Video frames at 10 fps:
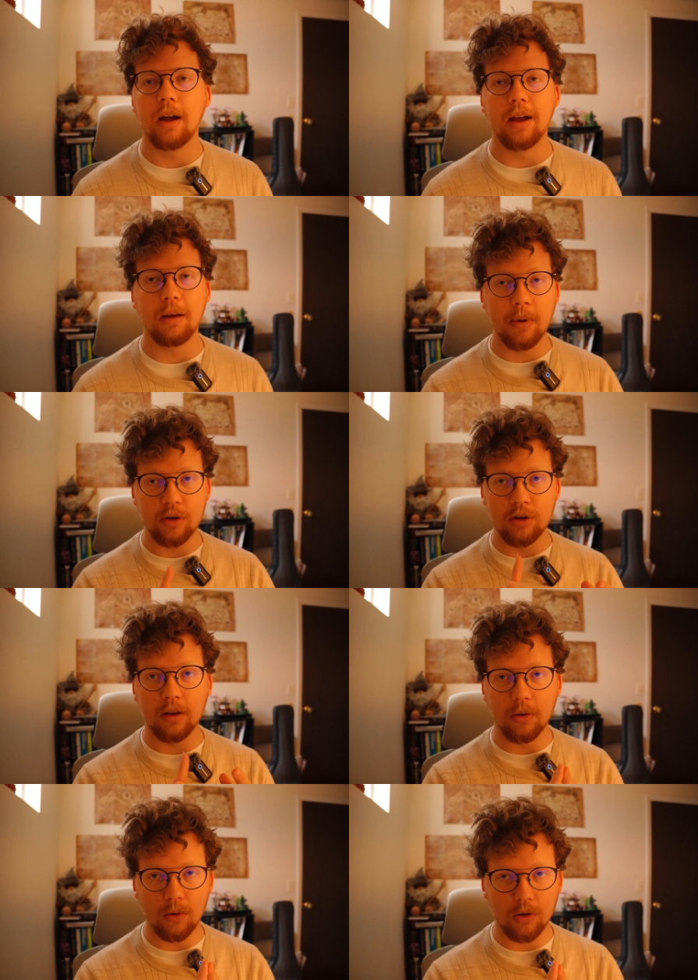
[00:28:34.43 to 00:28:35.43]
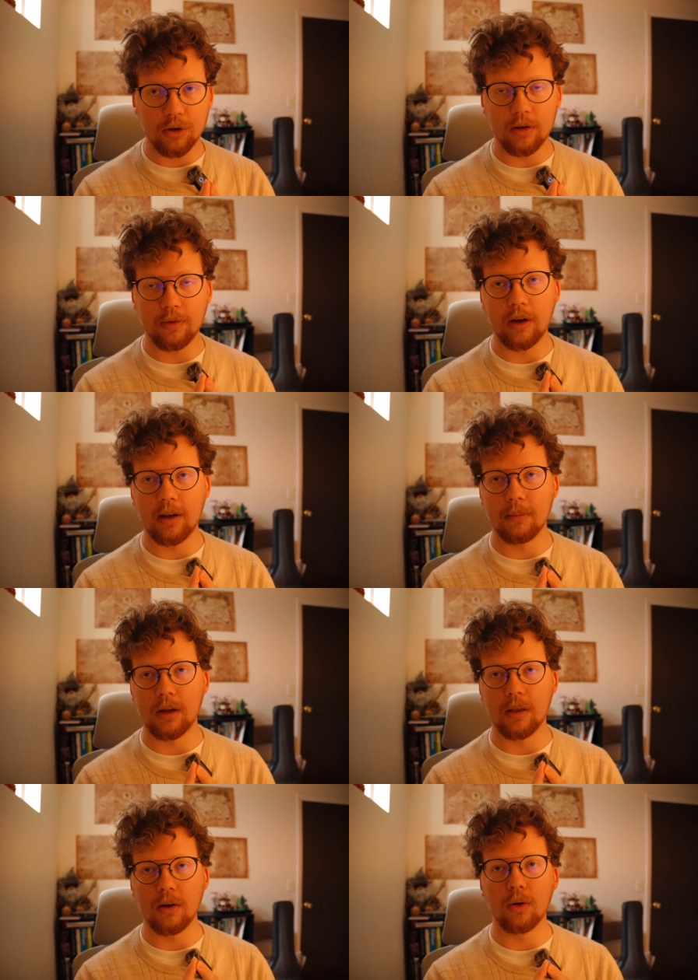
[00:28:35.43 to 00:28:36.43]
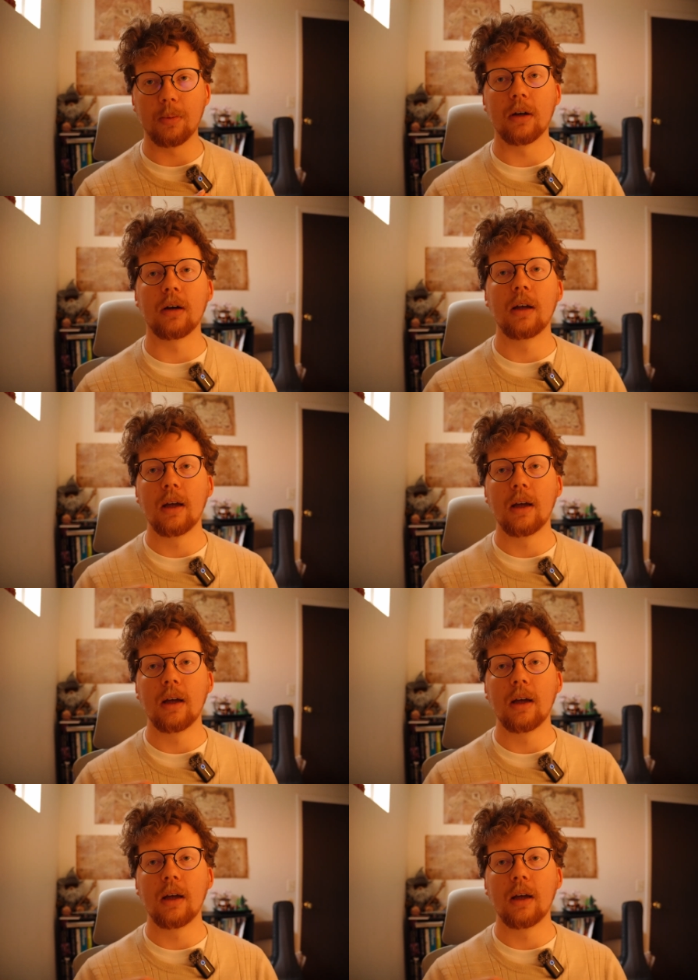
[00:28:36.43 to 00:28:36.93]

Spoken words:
It mentions the origin of the name Ethiopia